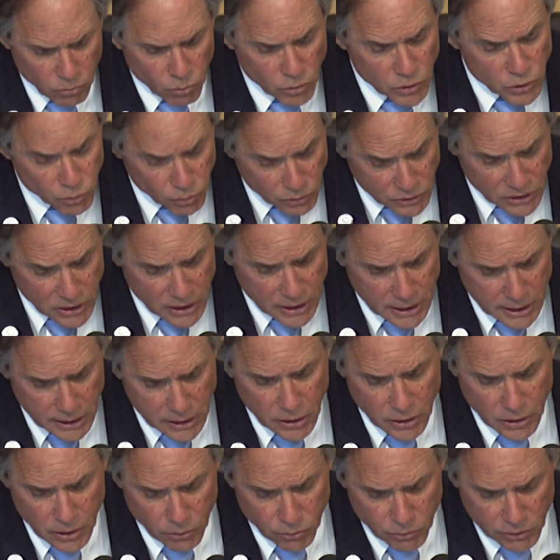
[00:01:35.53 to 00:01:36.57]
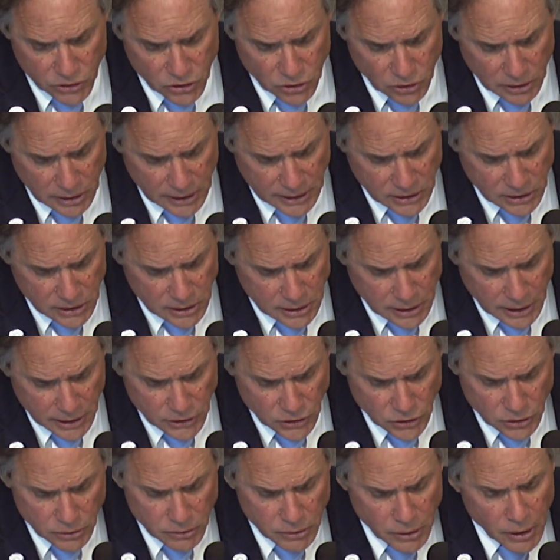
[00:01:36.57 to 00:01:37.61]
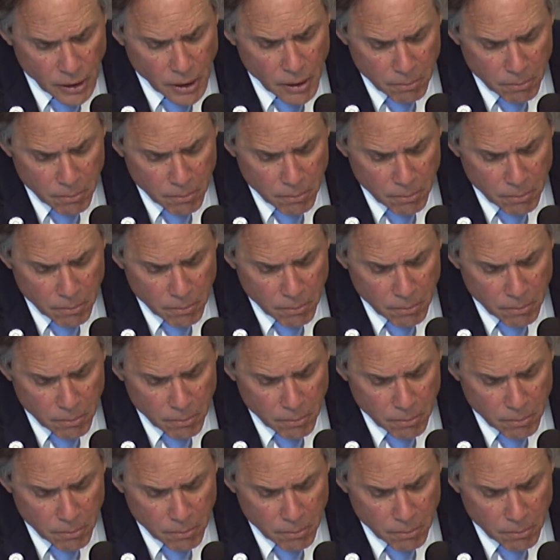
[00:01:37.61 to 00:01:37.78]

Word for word: which was in the original legislation,